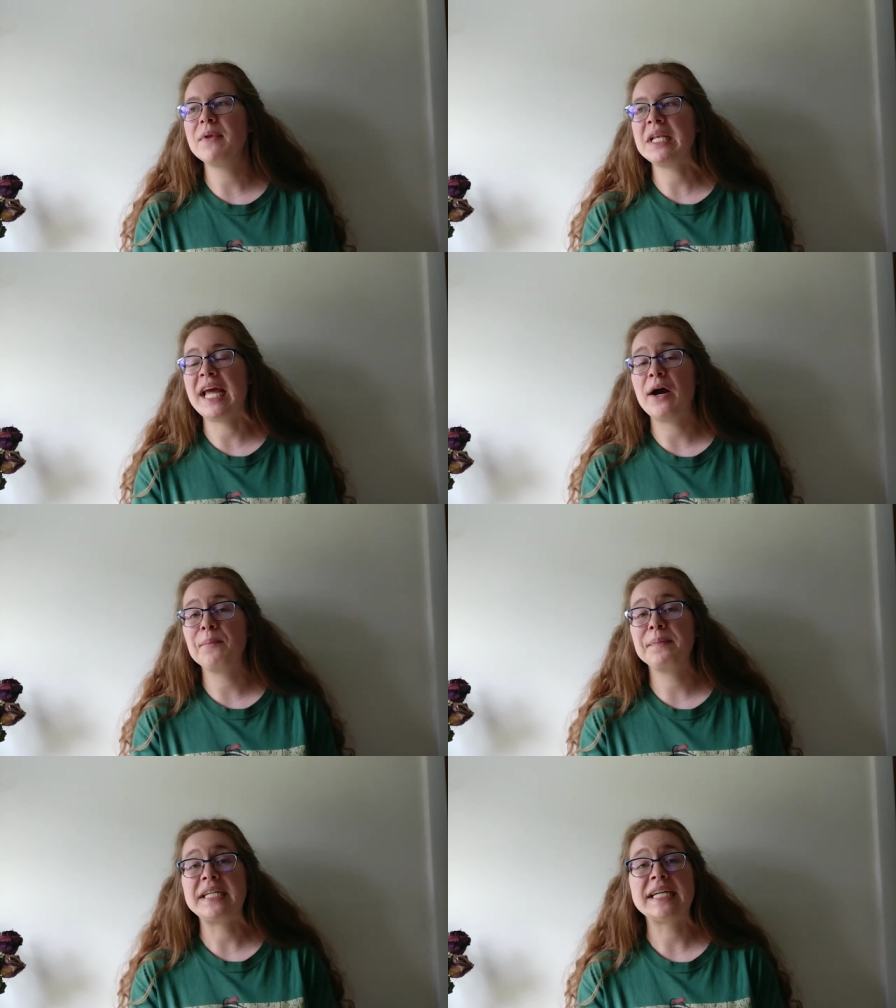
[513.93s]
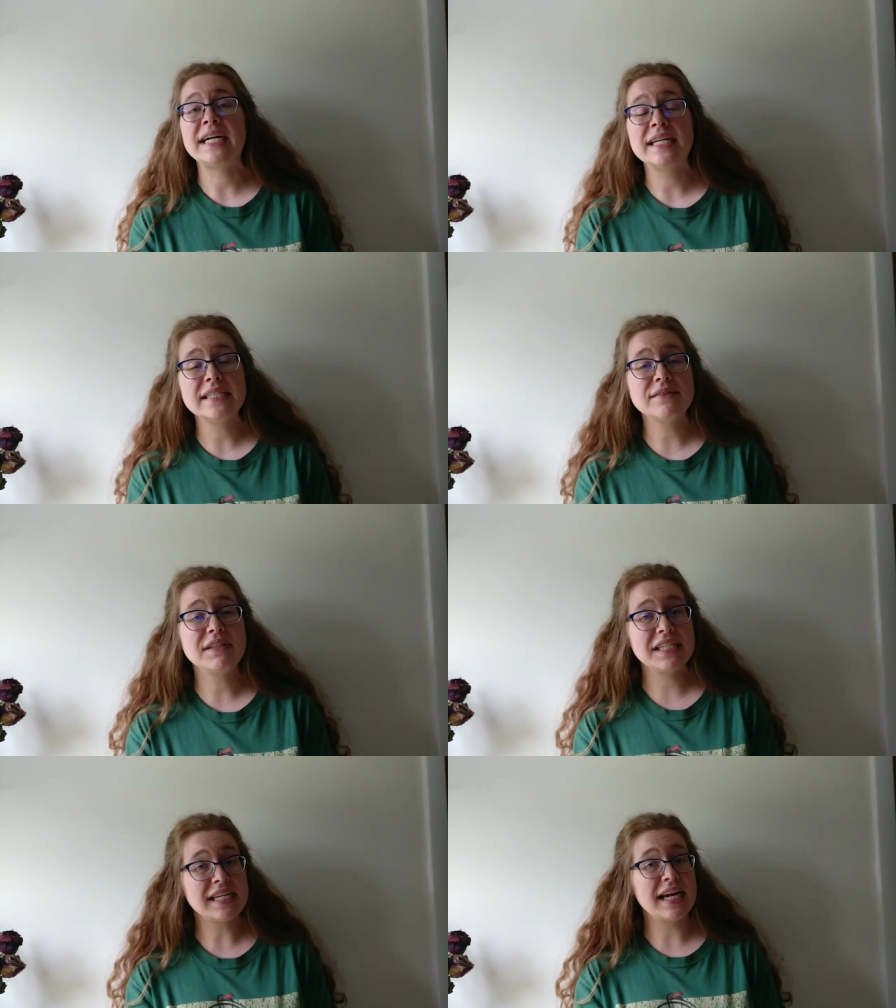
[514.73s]
Now, because of
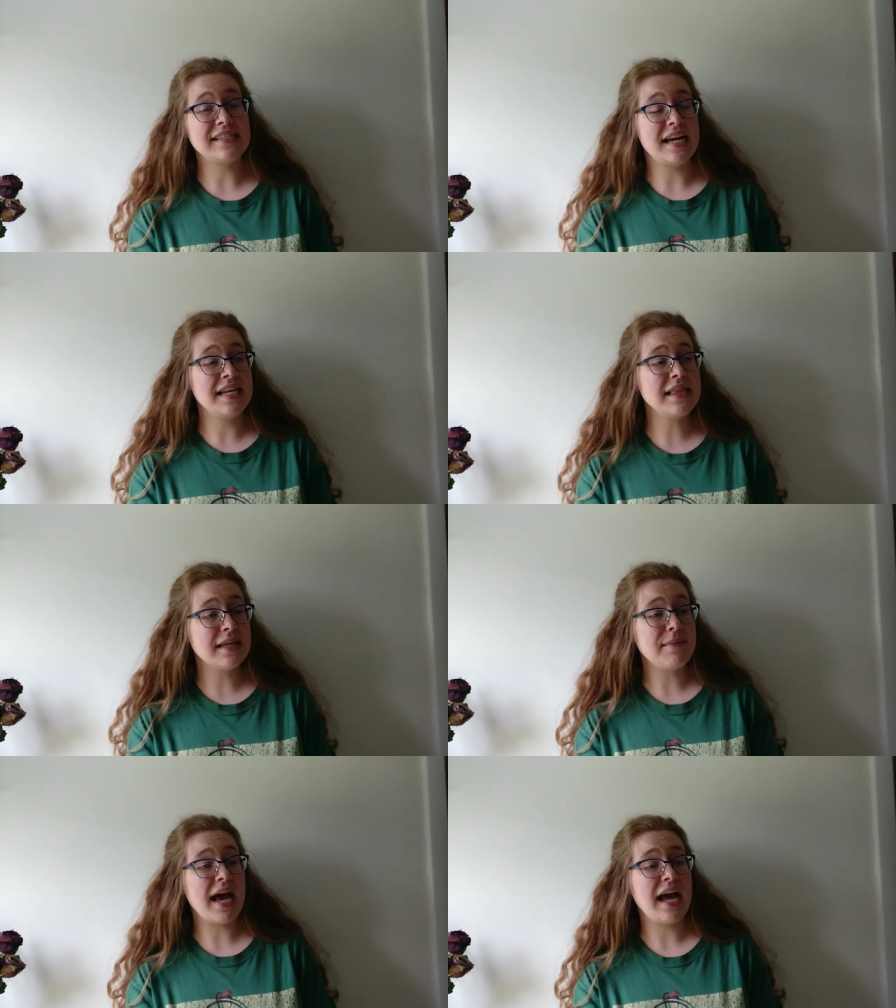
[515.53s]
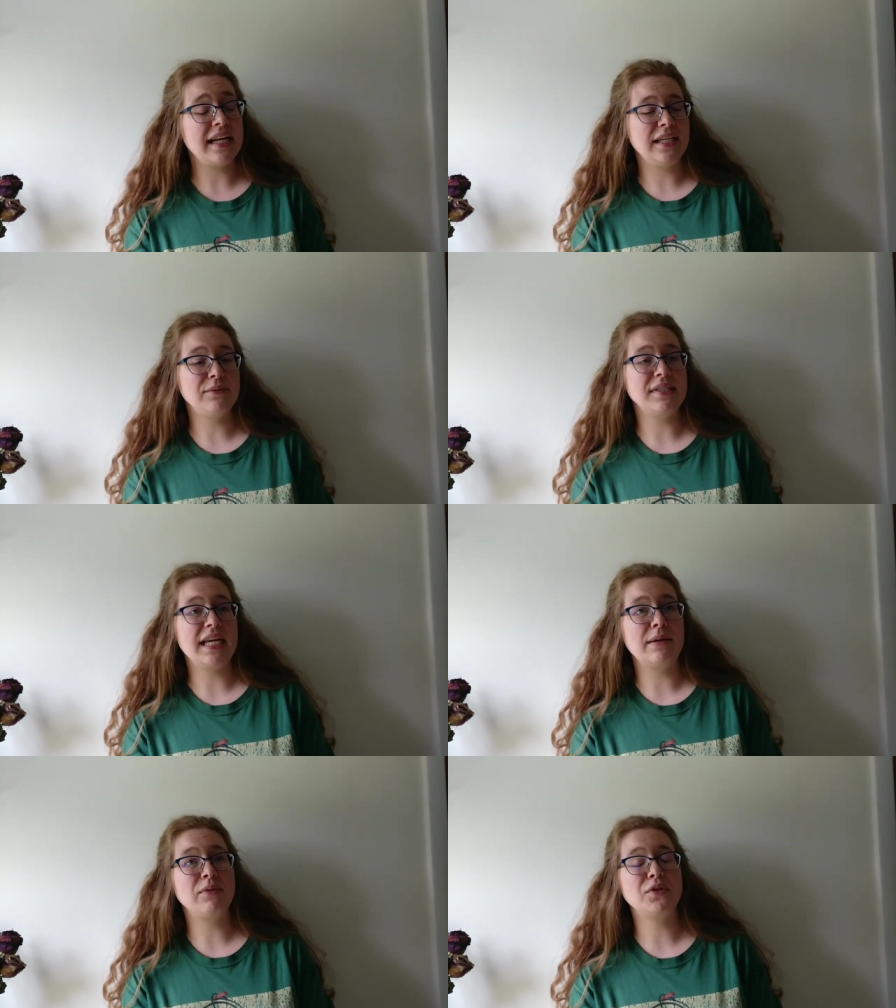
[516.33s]
the size I knit them at, he was
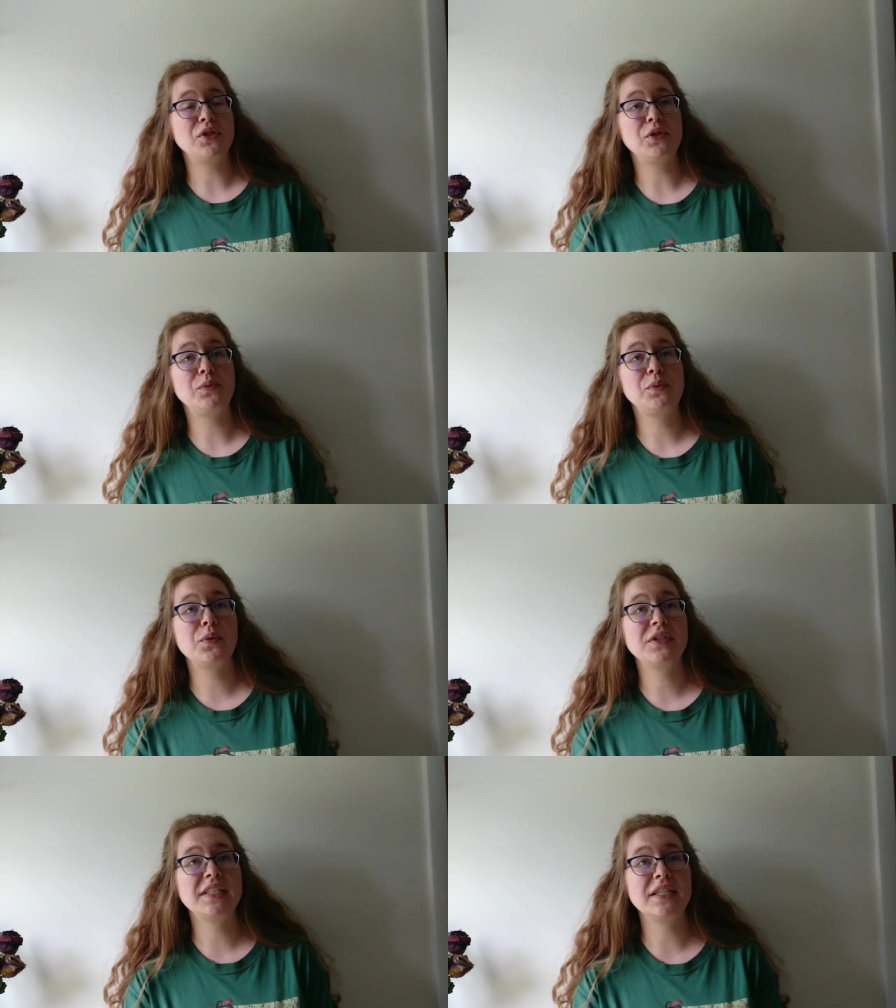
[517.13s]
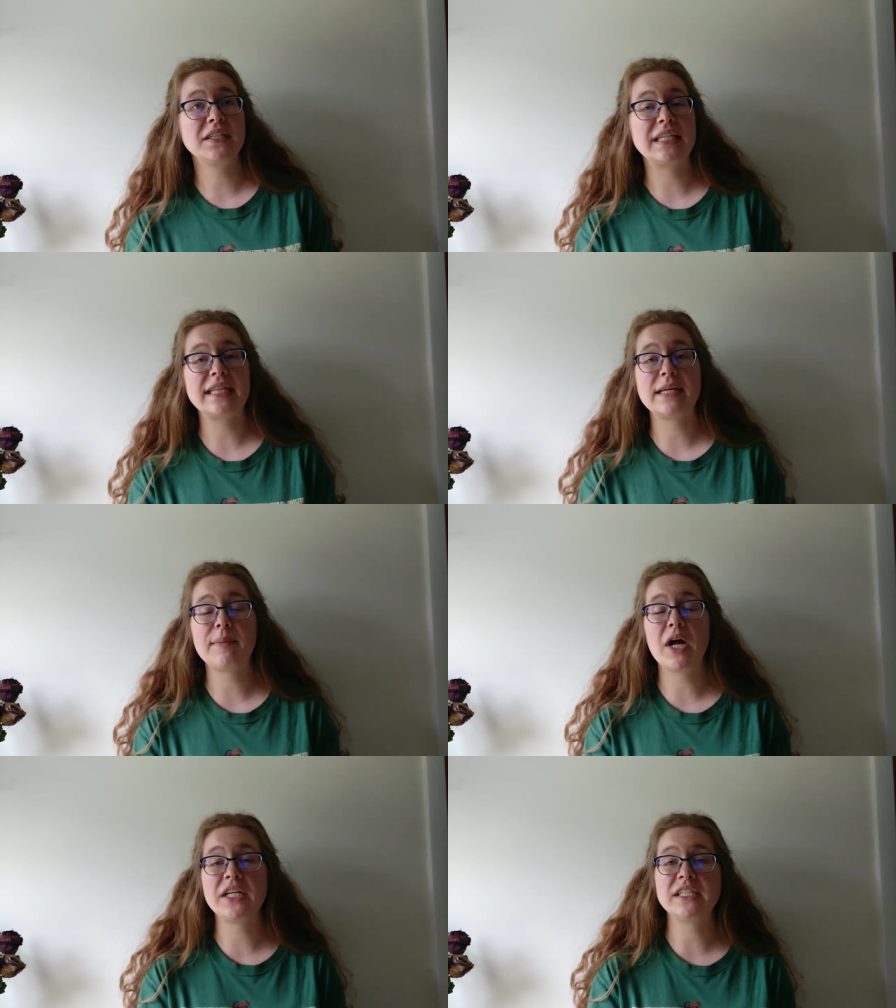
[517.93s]
able to still get them
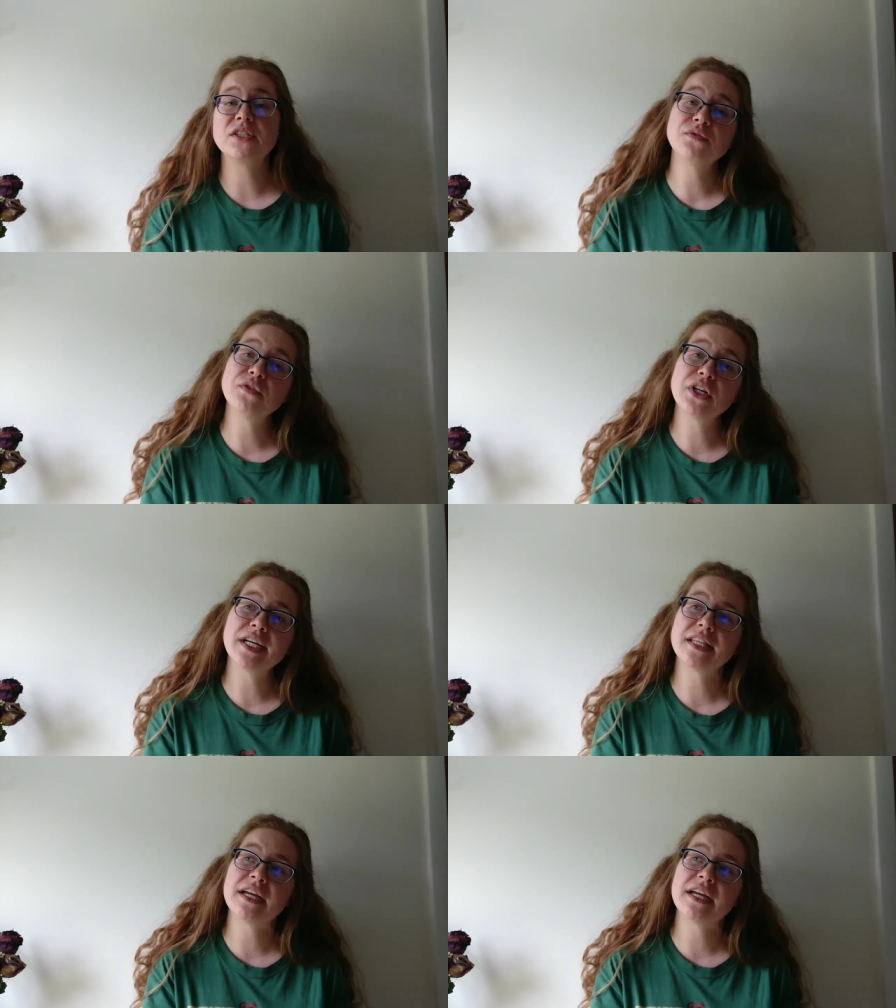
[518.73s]
on his foot.